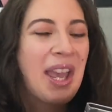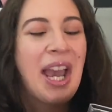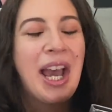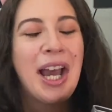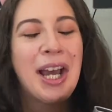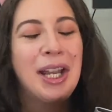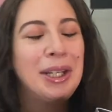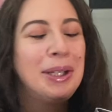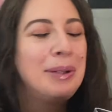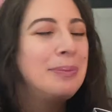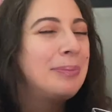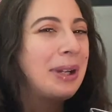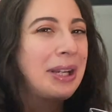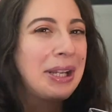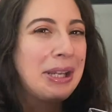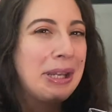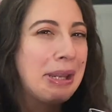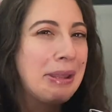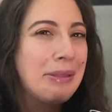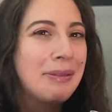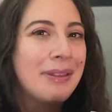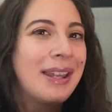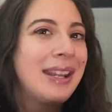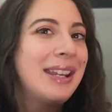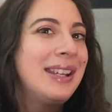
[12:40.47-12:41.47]

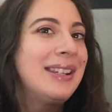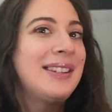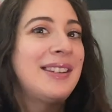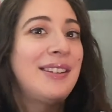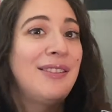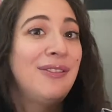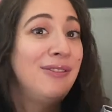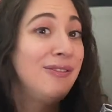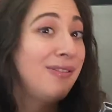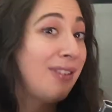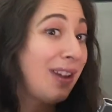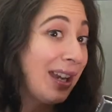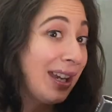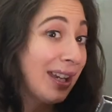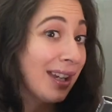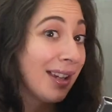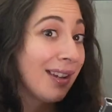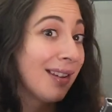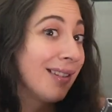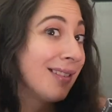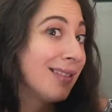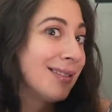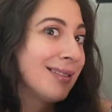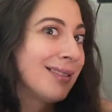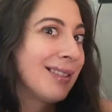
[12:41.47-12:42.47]
Anybody that is a
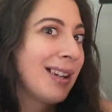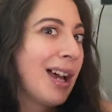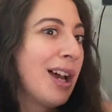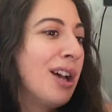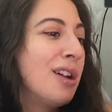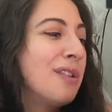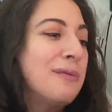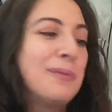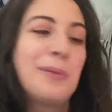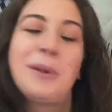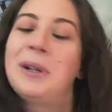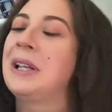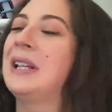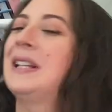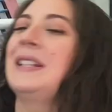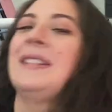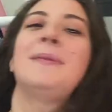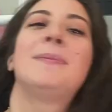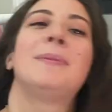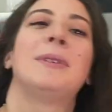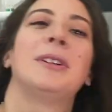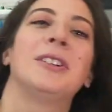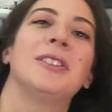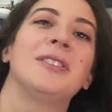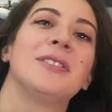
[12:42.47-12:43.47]
fan of Britney
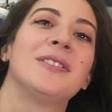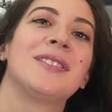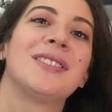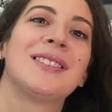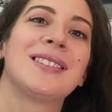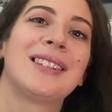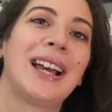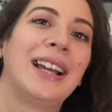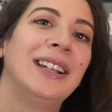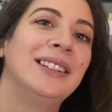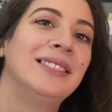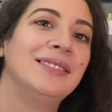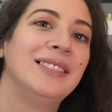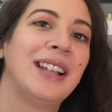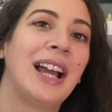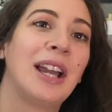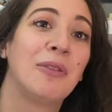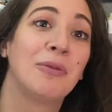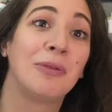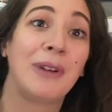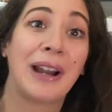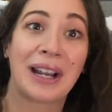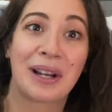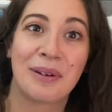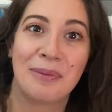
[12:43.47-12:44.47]
Spears, I
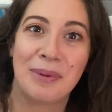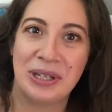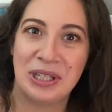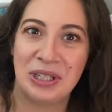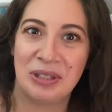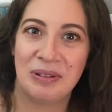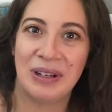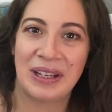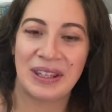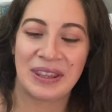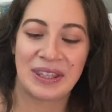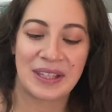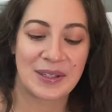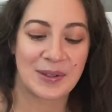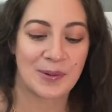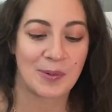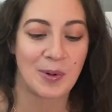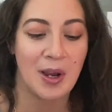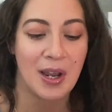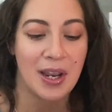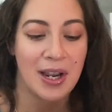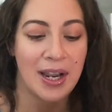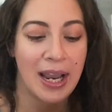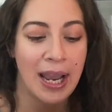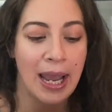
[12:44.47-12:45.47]
recommend you get this
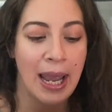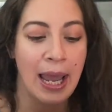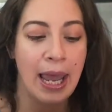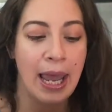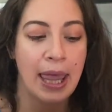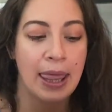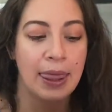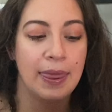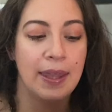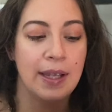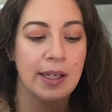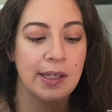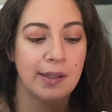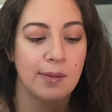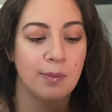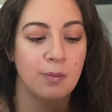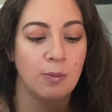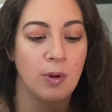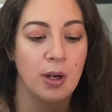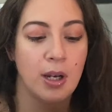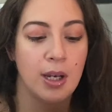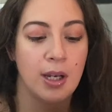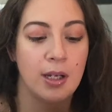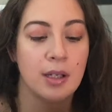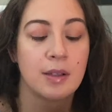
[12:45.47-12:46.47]
one.
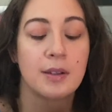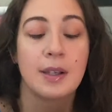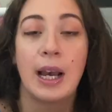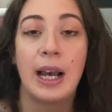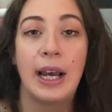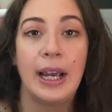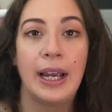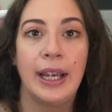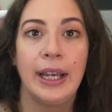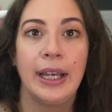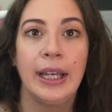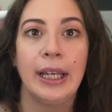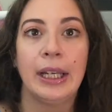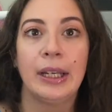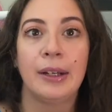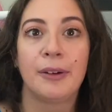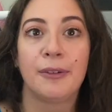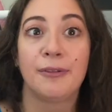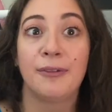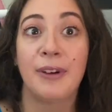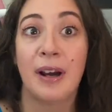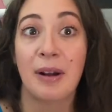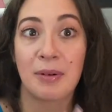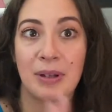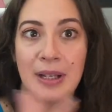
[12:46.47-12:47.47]
I
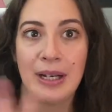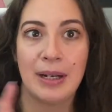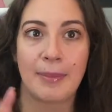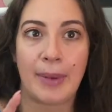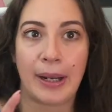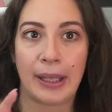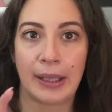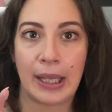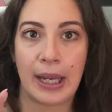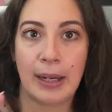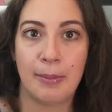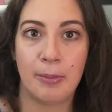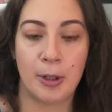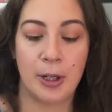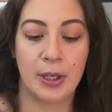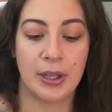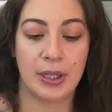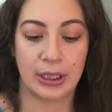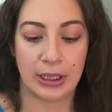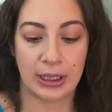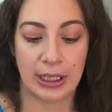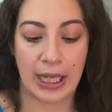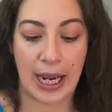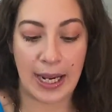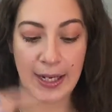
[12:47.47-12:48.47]
found it at my library the
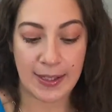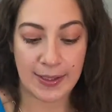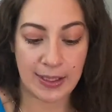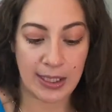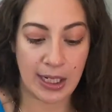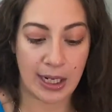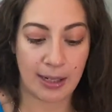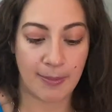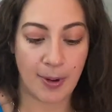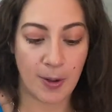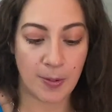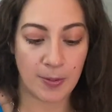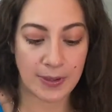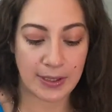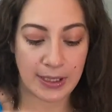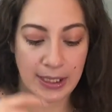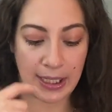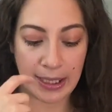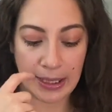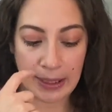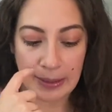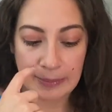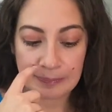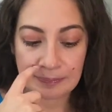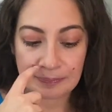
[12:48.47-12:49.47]
last time I was
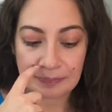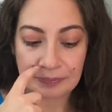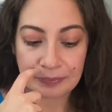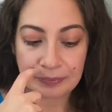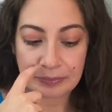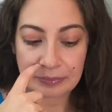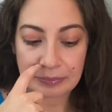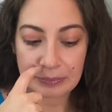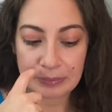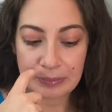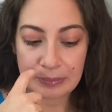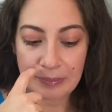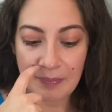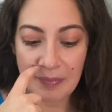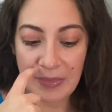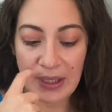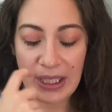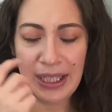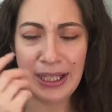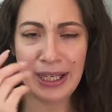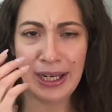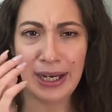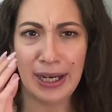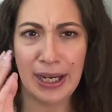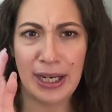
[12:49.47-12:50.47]
there,
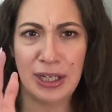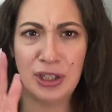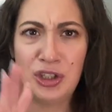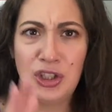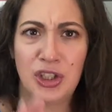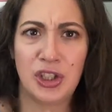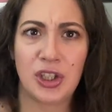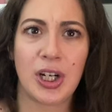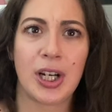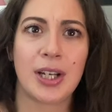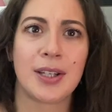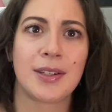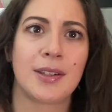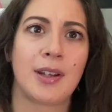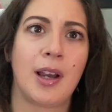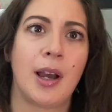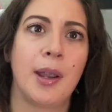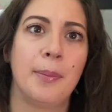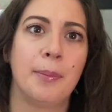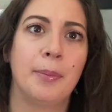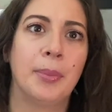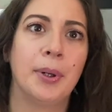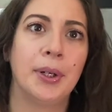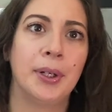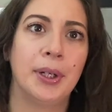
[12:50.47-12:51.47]
and it had just
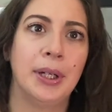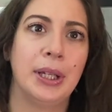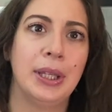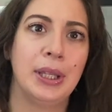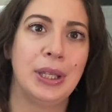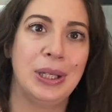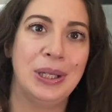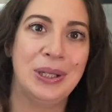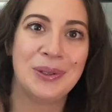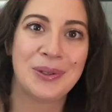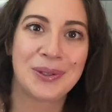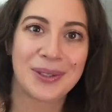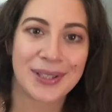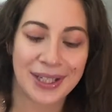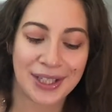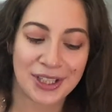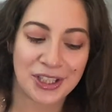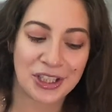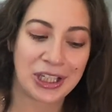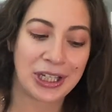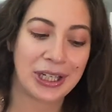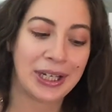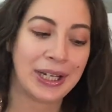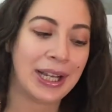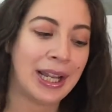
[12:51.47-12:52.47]
gotten put in the news
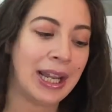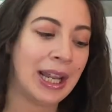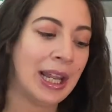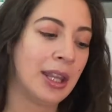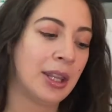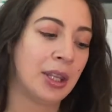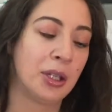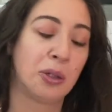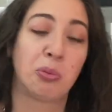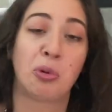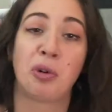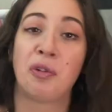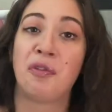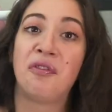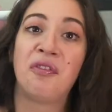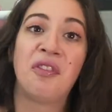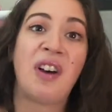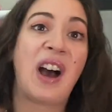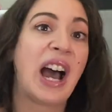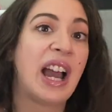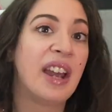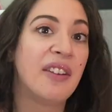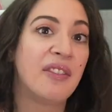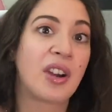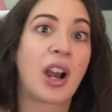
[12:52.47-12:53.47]
section. There were
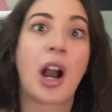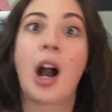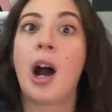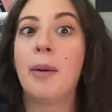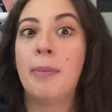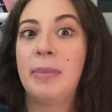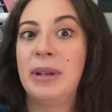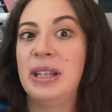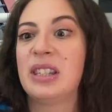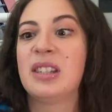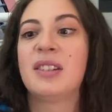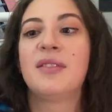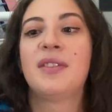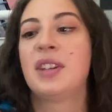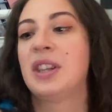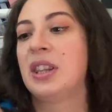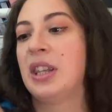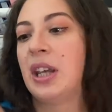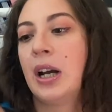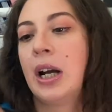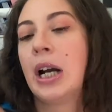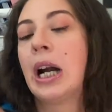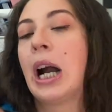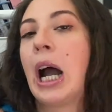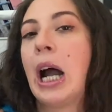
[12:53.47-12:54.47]
5 copies of it
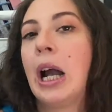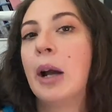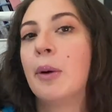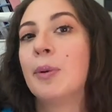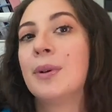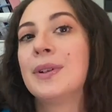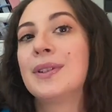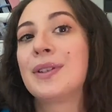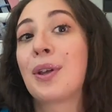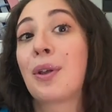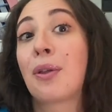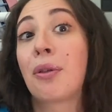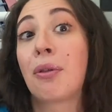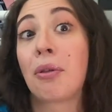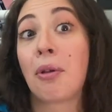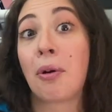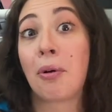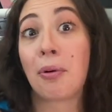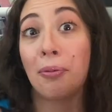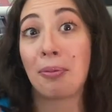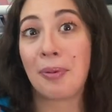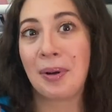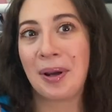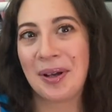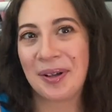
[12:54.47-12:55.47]
there. I was
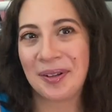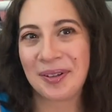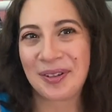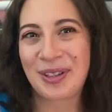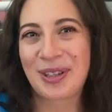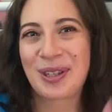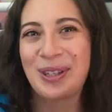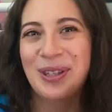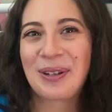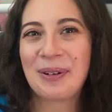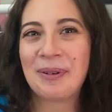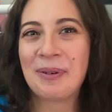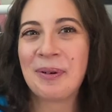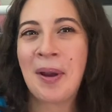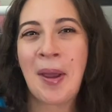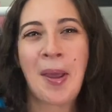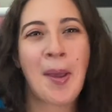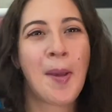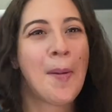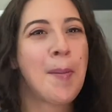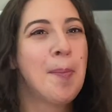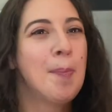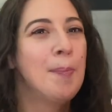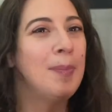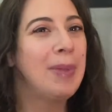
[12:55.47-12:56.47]
thrilled. So
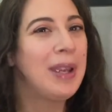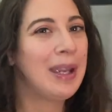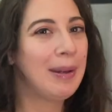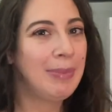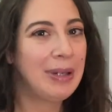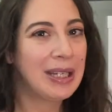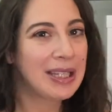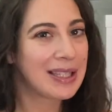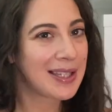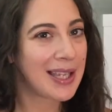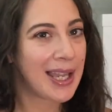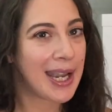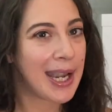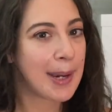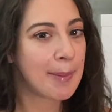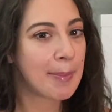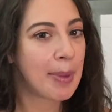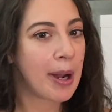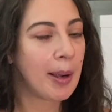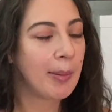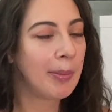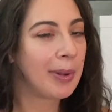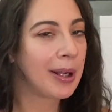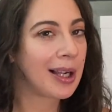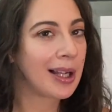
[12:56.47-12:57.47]
maybe it's hitting
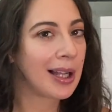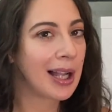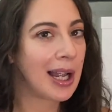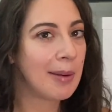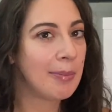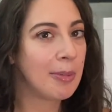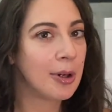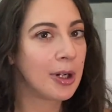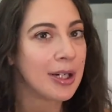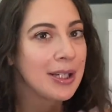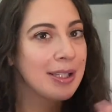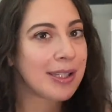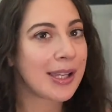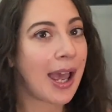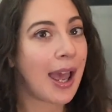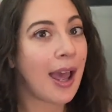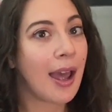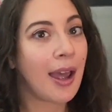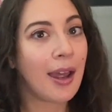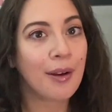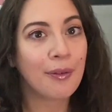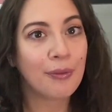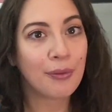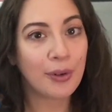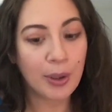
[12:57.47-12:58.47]
public libraries
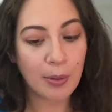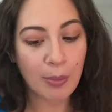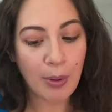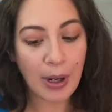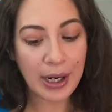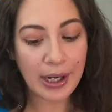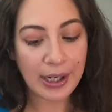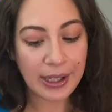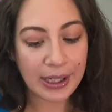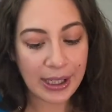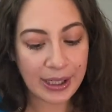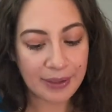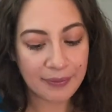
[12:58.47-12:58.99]
everywhere.